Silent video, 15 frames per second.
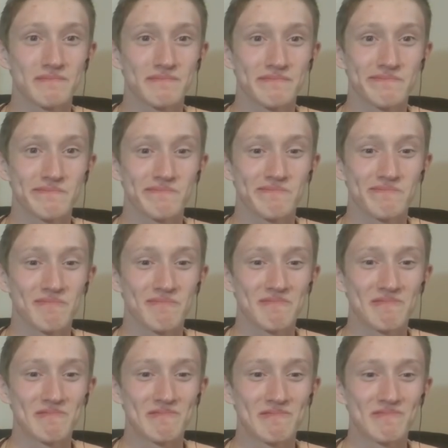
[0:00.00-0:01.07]

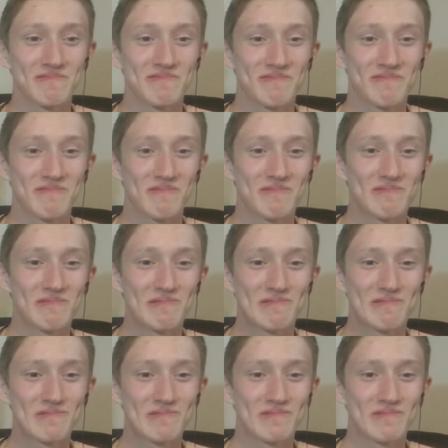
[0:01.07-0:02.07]
The person shown says nothing.